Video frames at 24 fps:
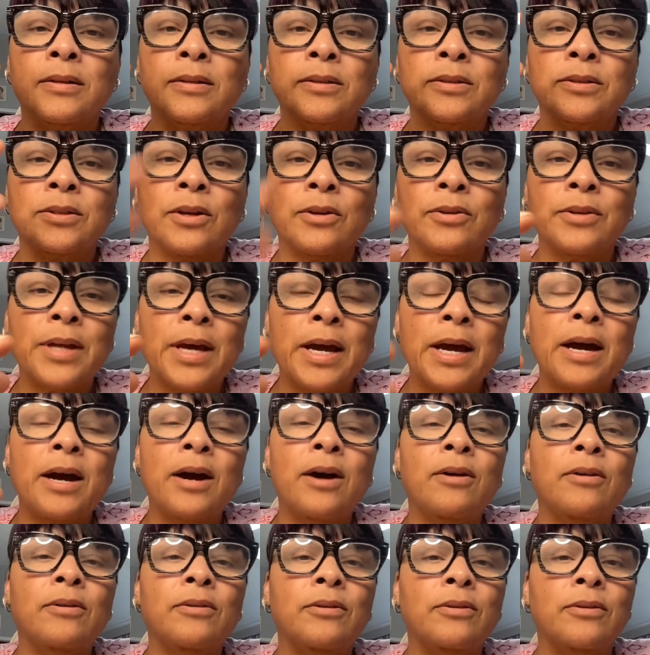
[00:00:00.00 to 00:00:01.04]
so
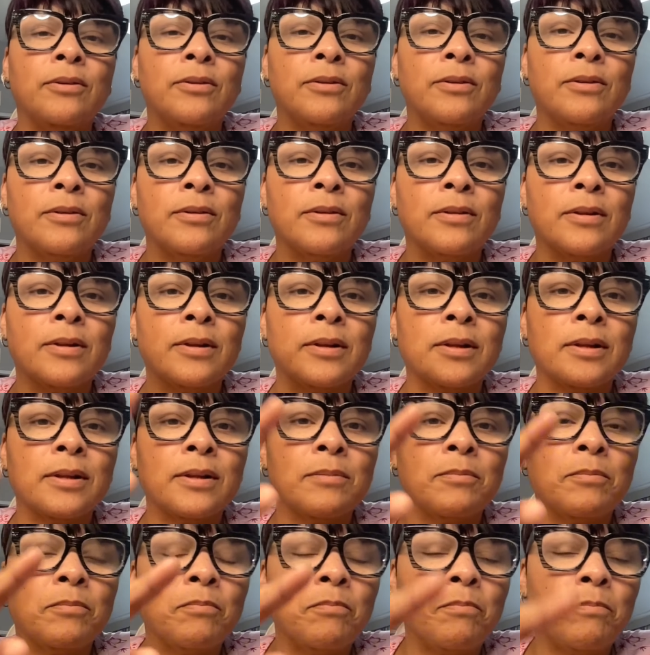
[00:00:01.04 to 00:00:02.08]
now,
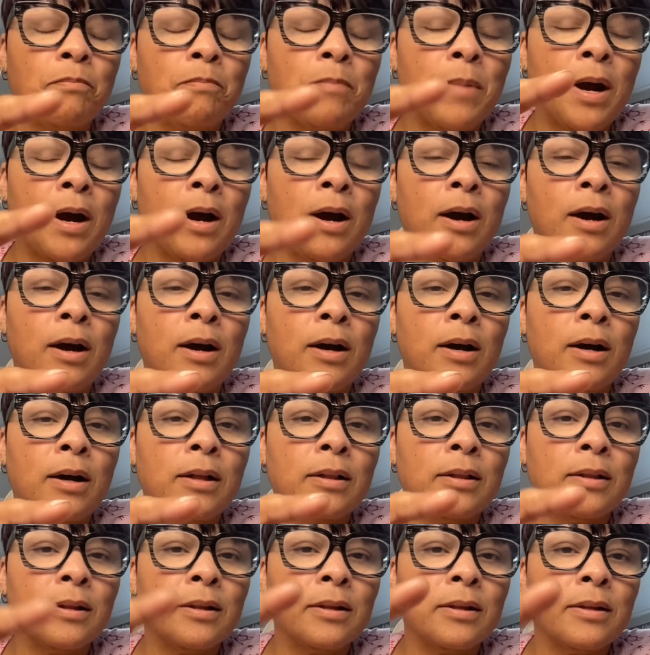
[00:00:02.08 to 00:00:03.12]
uh,
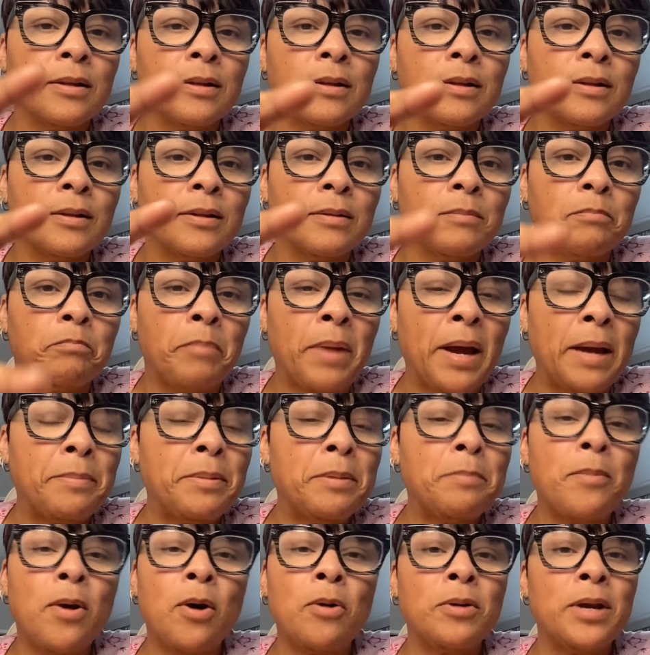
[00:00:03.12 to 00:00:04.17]
baby
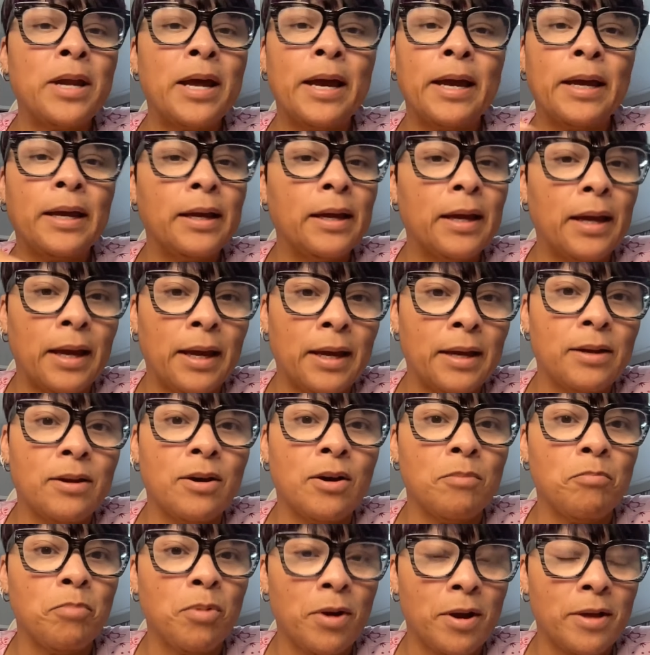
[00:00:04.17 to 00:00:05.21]
Monet and
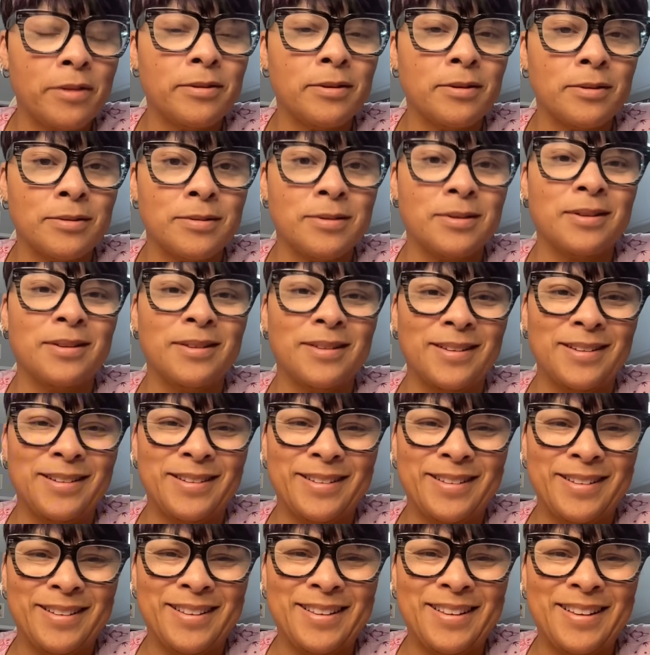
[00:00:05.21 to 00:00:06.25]
her brothers
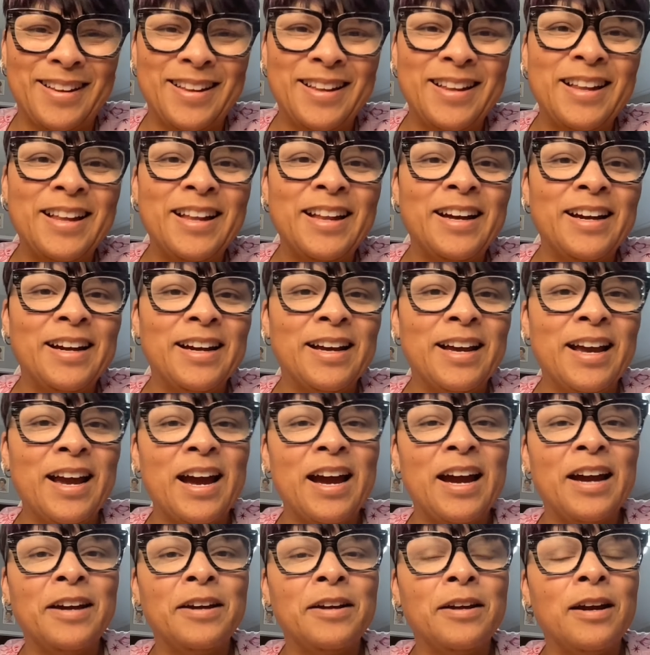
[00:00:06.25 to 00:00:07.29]

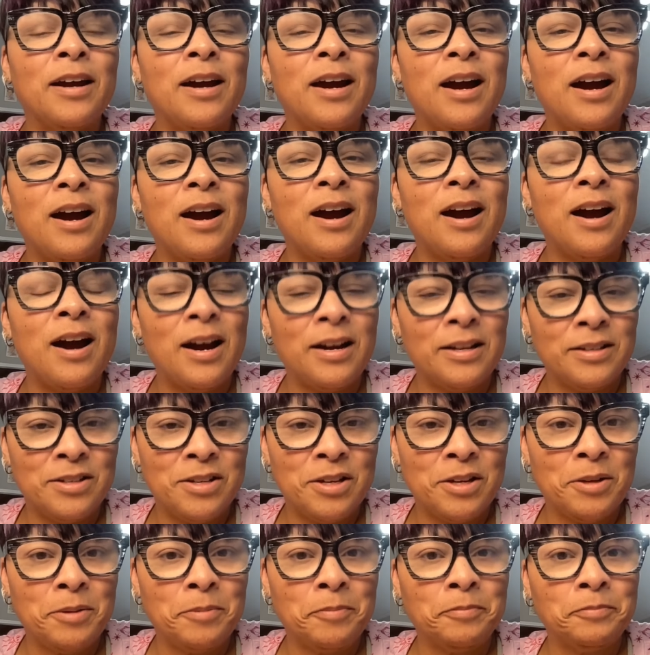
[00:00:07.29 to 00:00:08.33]
got
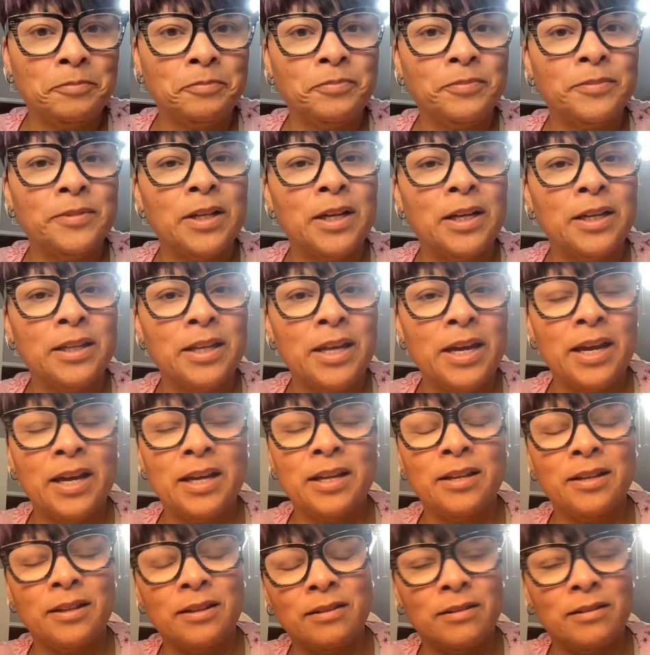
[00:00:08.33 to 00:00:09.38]
Anya, and they